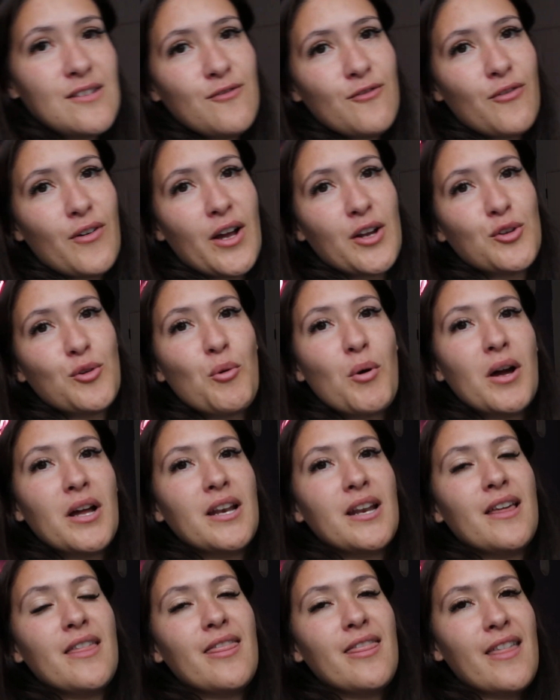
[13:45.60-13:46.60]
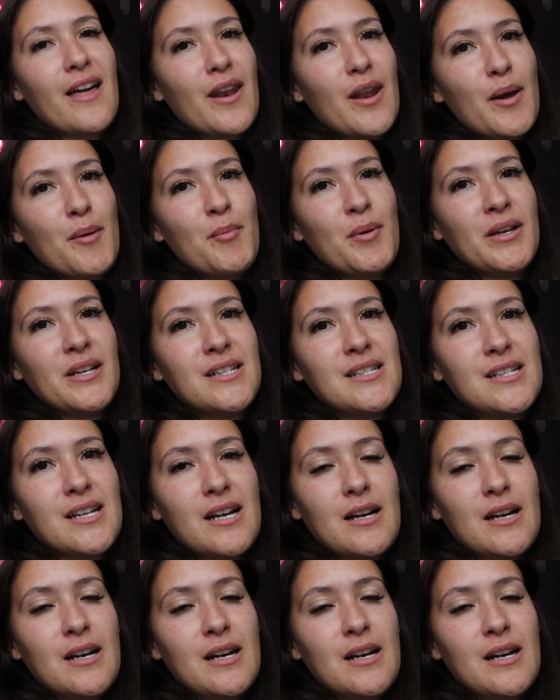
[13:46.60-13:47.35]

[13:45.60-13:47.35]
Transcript: and final one that I picked